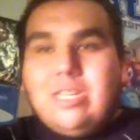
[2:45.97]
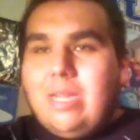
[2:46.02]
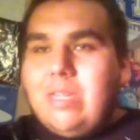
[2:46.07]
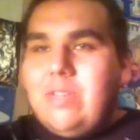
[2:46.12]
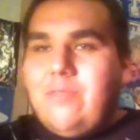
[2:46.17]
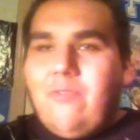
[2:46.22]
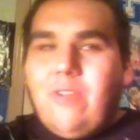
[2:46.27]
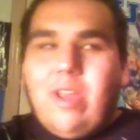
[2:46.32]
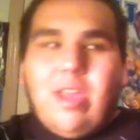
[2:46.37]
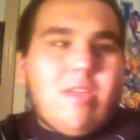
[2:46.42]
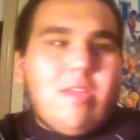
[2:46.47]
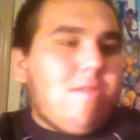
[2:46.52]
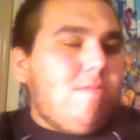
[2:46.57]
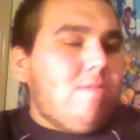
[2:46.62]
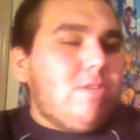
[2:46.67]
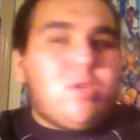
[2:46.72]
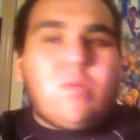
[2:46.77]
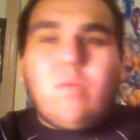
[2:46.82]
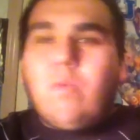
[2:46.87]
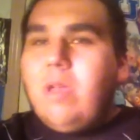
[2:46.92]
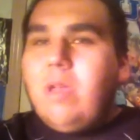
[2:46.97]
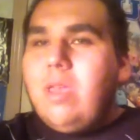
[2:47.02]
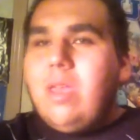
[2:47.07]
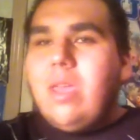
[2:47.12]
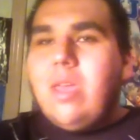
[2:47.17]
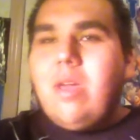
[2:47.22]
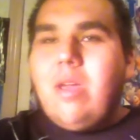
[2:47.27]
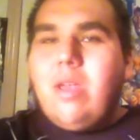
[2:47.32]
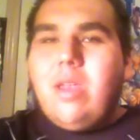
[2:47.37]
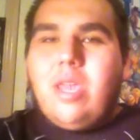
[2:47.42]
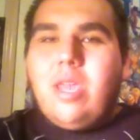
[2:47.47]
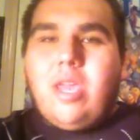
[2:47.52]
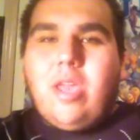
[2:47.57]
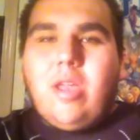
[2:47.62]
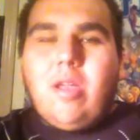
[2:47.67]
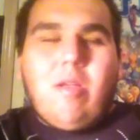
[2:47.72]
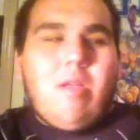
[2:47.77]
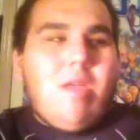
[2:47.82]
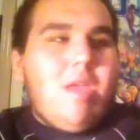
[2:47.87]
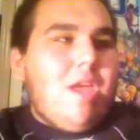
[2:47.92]
James Franco was really good
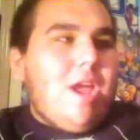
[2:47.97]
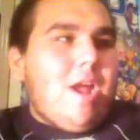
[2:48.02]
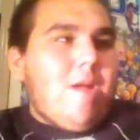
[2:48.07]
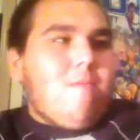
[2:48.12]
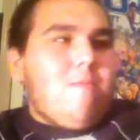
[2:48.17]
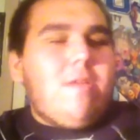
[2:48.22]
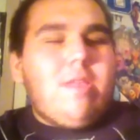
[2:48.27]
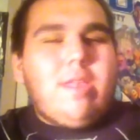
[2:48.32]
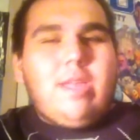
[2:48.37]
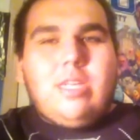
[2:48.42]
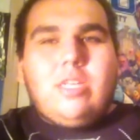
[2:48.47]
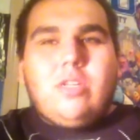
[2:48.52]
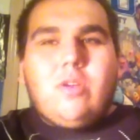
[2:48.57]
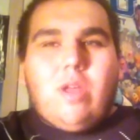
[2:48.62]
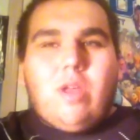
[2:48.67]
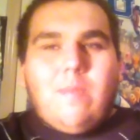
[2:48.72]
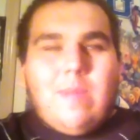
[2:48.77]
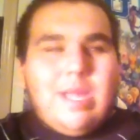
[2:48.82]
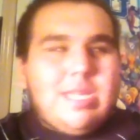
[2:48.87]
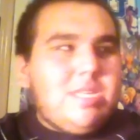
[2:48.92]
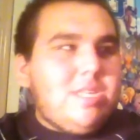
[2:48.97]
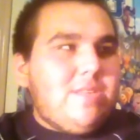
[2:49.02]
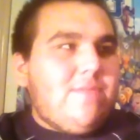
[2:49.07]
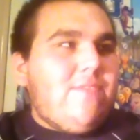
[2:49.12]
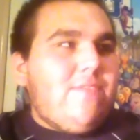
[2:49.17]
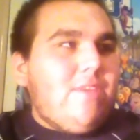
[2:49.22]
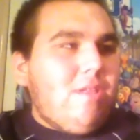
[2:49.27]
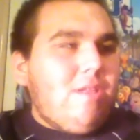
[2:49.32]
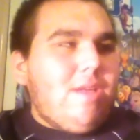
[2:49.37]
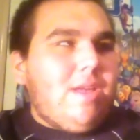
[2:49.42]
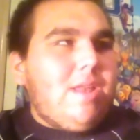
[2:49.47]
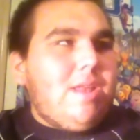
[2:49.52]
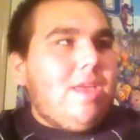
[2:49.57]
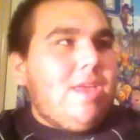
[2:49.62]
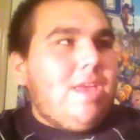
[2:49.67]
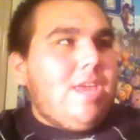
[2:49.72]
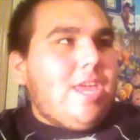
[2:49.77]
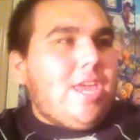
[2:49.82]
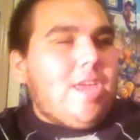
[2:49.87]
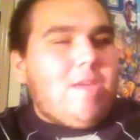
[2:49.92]
here. I really enjoyed him as his villain.
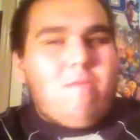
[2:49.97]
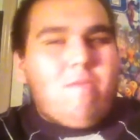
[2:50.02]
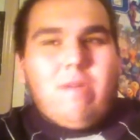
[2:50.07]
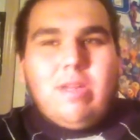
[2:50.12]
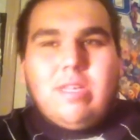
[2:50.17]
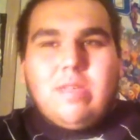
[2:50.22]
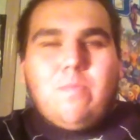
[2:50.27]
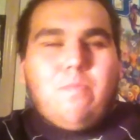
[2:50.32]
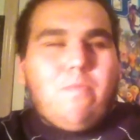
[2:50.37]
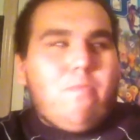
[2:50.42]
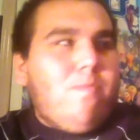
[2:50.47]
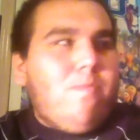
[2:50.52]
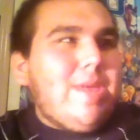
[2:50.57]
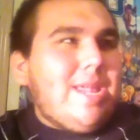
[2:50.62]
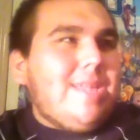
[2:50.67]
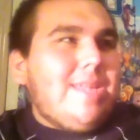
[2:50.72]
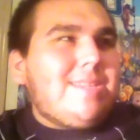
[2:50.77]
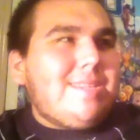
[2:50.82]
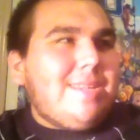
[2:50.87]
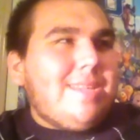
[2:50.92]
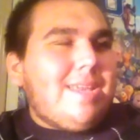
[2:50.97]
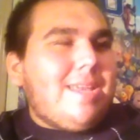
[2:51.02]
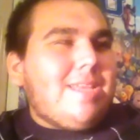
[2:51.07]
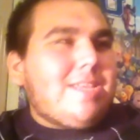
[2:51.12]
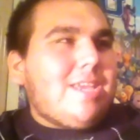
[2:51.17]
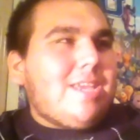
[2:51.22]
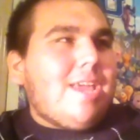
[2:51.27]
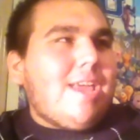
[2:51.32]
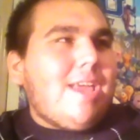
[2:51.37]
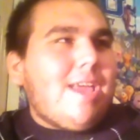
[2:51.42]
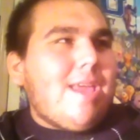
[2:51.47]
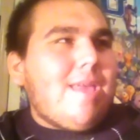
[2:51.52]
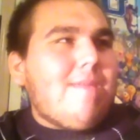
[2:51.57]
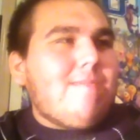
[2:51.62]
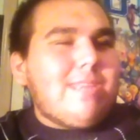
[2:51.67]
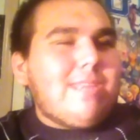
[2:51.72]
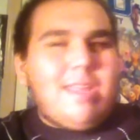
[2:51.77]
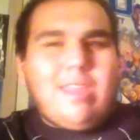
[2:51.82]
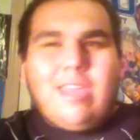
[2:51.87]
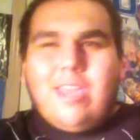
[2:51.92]
He was menacing at
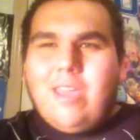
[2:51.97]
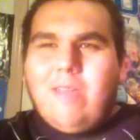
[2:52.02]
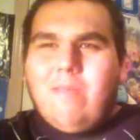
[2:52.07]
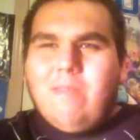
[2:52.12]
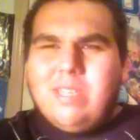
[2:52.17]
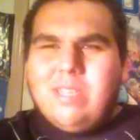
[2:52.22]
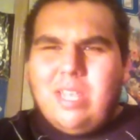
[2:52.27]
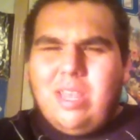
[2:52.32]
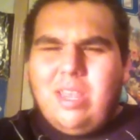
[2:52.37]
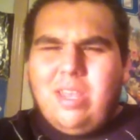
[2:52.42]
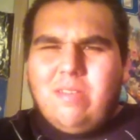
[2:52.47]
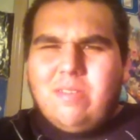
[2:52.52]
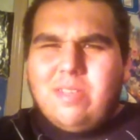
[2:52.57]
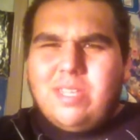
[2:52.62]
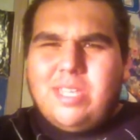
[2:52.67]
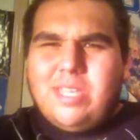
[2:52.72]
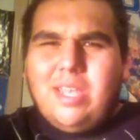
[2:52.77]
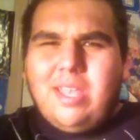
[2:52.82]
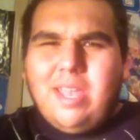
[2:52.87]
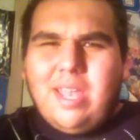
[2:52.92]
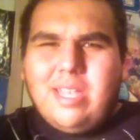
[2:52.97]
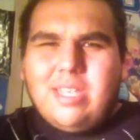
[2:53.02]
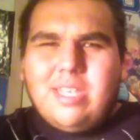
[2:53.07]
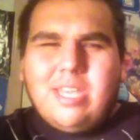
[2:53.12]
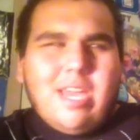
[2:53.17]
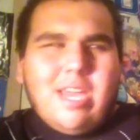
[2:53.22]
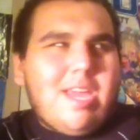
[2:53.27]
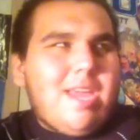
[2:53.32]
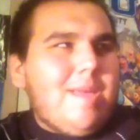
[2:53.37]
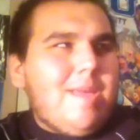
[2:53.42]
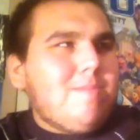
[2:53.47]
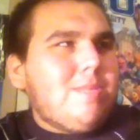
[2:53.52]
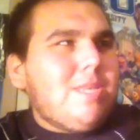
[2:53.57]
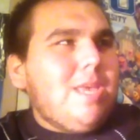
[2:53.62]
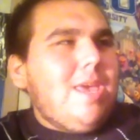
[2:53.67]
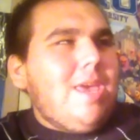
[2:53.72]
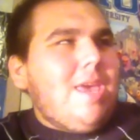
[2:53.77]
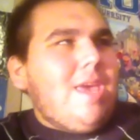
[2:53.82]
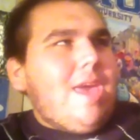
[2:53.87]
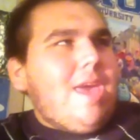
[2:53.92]
times and he was a little silly at times.
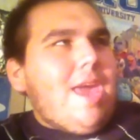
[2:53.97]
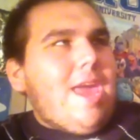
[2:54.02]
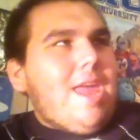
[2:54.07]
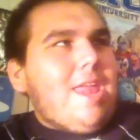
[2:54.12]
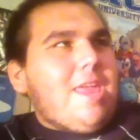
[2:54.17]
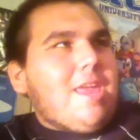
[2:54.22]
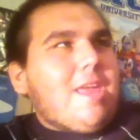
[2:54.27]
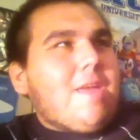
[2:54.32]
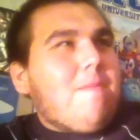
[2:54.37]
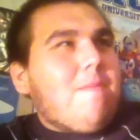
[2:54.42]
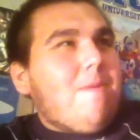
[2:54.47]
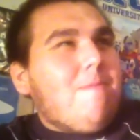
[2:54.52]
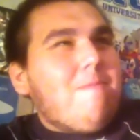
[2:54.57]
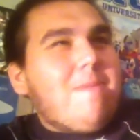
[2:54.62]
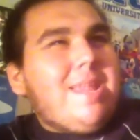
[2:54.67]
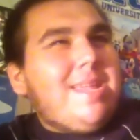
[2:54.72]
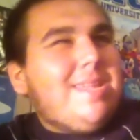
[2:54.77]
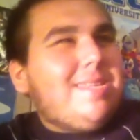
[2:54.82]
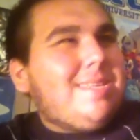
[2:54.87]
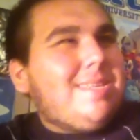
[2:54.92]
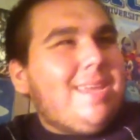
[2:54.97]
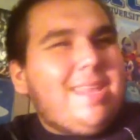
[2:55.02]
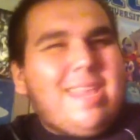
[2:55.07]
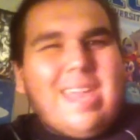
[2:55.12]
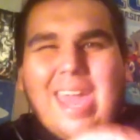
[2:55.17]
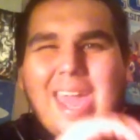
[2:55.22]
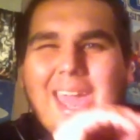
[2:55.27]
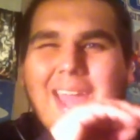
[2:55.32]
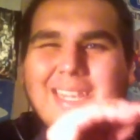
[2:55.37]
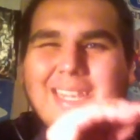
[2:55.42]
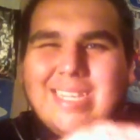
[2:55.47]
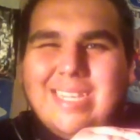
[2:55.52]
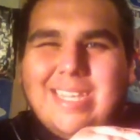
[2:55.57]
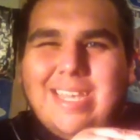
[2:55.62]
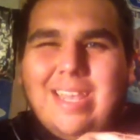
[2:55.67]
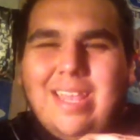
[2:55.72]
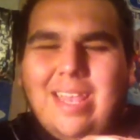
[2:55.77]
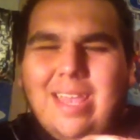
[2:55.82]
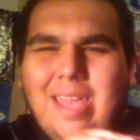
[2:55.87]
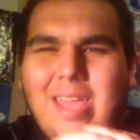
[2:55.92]
And he could be menacing and
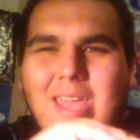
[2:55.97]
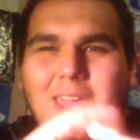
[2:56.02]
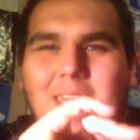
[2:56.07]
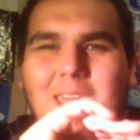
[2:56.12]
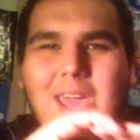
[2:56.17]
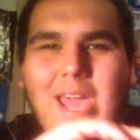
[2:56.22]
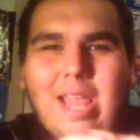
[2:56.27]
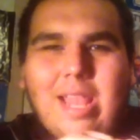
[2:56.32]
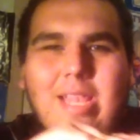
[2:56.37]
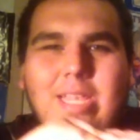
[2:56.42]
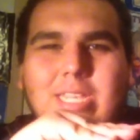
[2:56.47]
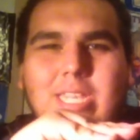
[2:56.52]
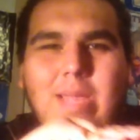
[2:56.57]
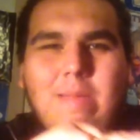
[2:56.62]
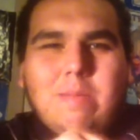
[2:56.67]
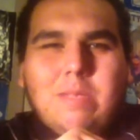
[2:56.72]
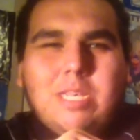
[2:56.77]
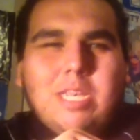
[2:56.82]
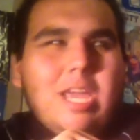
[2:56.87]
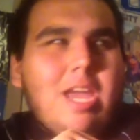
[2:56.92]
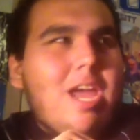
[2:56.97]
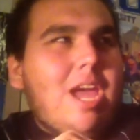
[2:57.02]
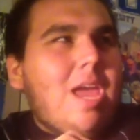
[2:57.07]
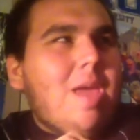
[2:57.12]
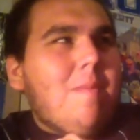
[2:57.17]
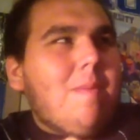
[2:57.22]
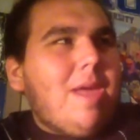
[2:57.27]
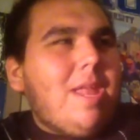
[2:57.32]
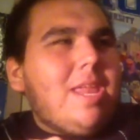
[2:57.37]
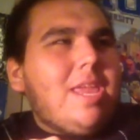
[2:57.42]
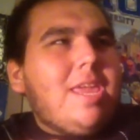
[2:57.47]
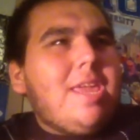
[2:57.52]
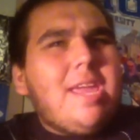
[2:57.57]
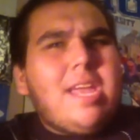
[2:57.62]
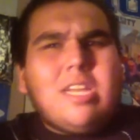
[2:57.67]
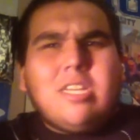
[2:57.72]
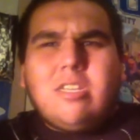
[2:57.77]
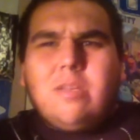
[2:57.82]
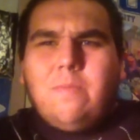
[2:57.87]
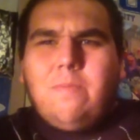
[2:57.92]
silly at the same time. And he
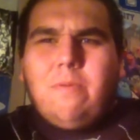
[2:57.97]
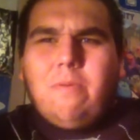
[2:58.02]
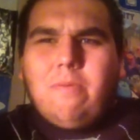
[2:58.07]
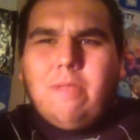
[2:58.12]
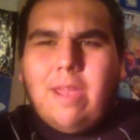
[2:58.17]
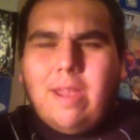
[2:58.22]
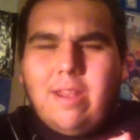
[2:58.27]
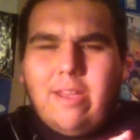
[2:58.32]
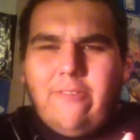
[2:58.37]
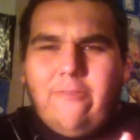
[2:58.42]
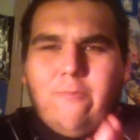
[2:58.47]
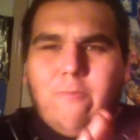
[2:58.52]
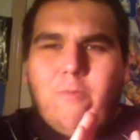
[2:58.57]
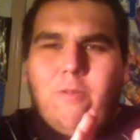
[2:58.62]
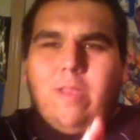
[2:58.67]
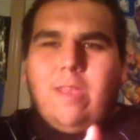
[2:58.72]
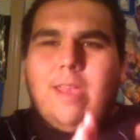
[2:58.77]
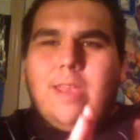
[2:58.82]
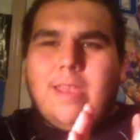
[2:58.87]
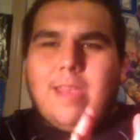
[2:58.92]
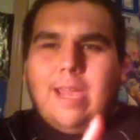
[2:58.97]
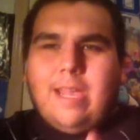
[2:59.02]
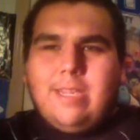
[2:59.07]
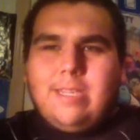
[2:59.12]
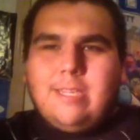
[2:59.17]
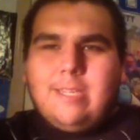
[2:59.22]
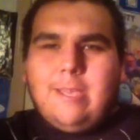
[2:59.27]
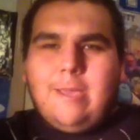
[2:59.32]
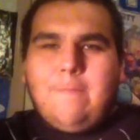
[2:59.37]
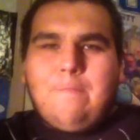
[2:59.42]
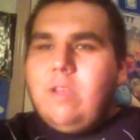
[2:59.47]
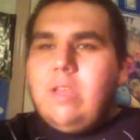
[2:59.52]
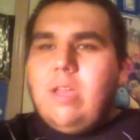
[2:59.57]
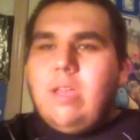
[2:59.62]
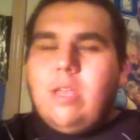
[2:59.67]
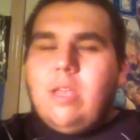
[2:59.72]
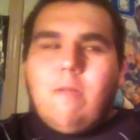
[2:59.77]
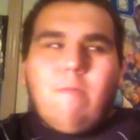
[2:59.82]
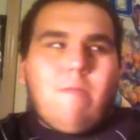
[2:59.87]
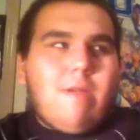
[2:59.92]
actually pulled that off really nicely.
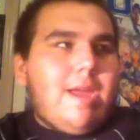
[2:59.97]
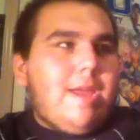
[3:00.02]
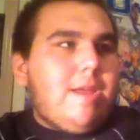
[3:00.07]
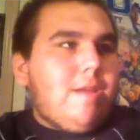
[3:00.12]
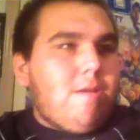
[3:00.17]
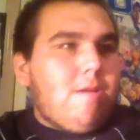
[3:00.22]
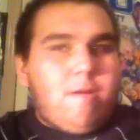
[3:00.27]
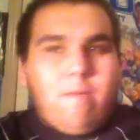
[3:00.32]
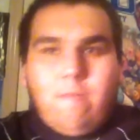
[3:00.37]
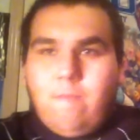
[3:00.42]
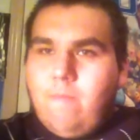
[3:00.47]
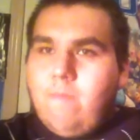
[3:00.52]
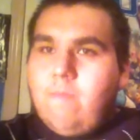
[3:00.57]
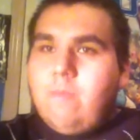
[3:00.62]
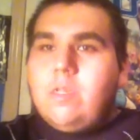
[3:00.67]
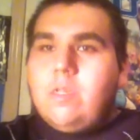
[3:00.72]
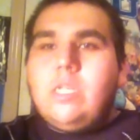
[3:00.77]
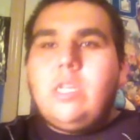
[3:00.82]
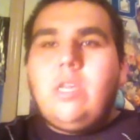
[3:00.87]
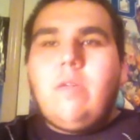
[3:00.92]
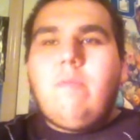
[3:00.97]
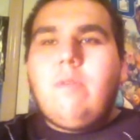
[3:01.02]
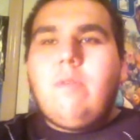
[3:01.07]
Winona Ryder she